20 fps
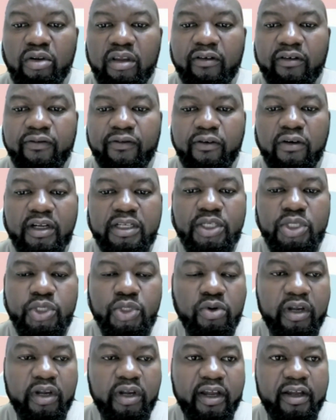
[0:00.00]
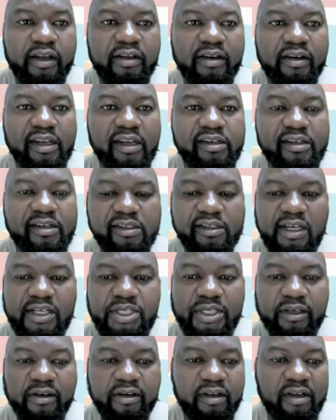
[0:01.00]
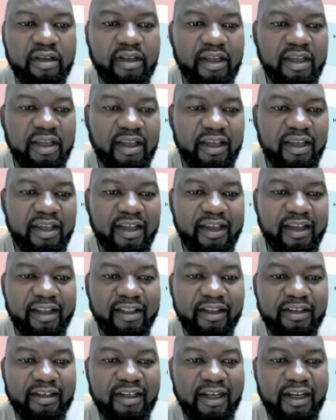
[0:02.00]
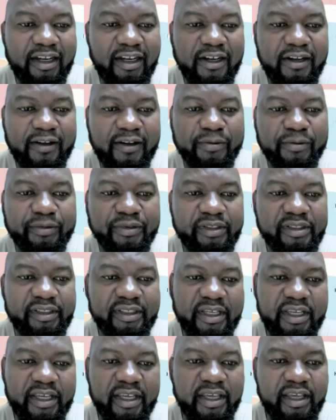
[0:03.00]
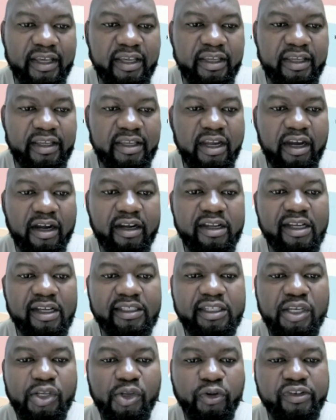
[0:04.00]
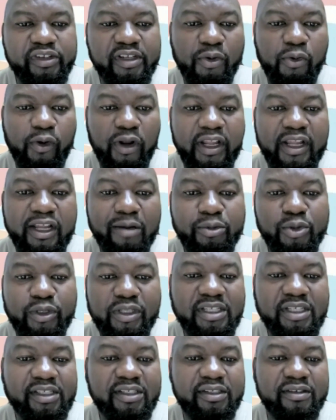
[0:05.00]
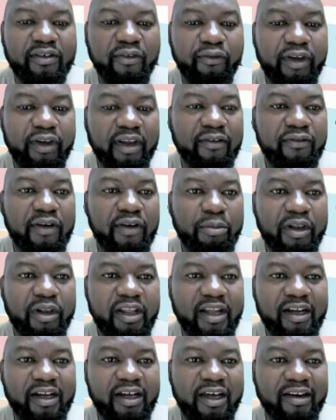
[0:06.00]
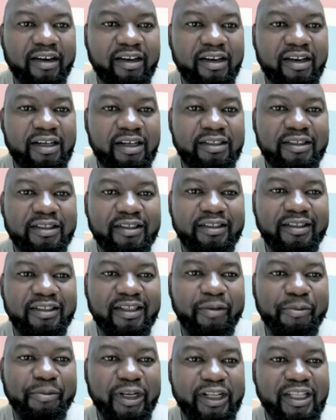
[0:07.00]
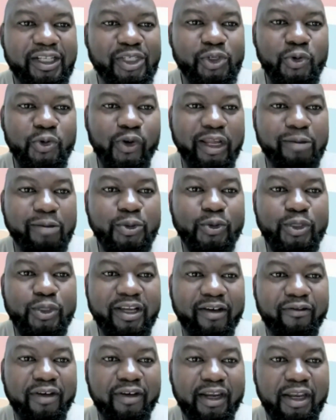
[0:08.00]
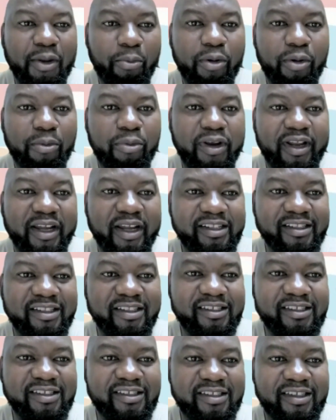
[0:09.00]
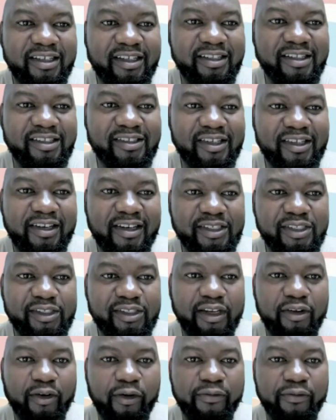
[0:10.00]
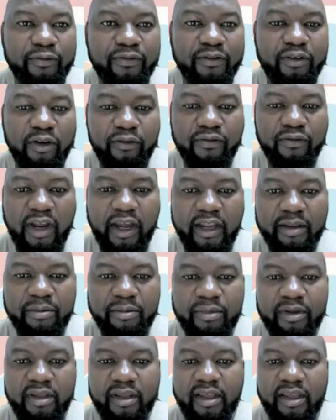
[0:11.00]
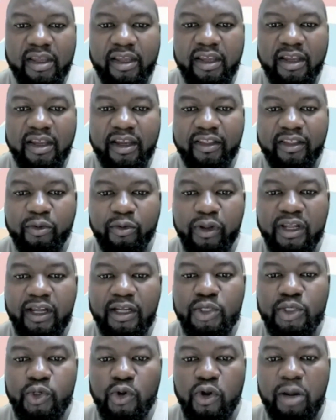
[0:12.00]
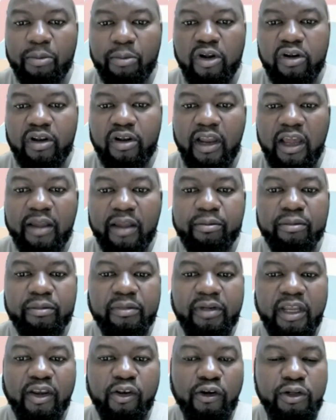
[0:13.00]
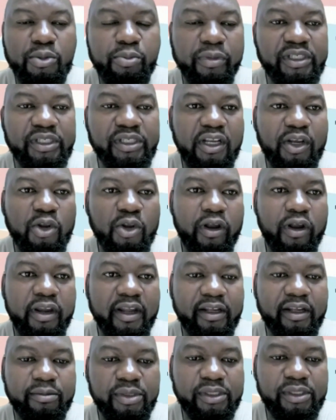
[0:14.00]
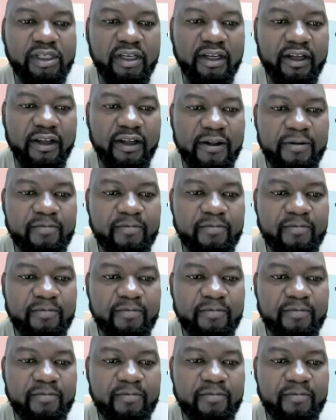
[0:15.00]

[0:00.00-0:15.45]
and looking forward to a great discussion. Then, Karsten, Eugene, welcome to this very familiar arena. I mean, the two names which are very popular in this industry of lime. But we can't talk about lime and not mention your names.